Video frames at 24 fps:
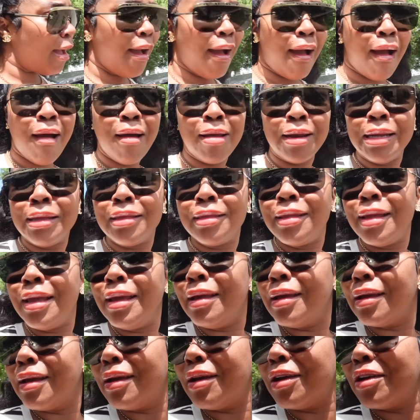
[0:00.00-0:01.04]
all the
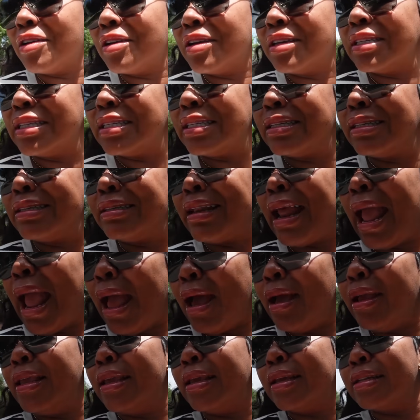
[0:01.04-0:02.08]
thick
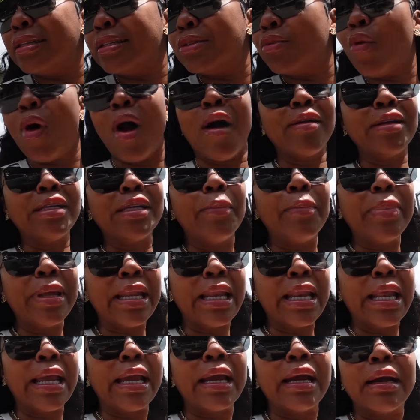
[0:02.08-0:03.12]
stallions walked up in
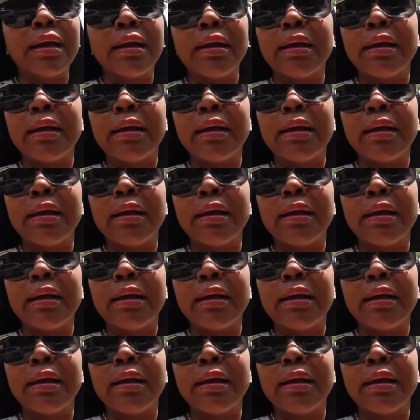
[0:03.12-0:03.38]
there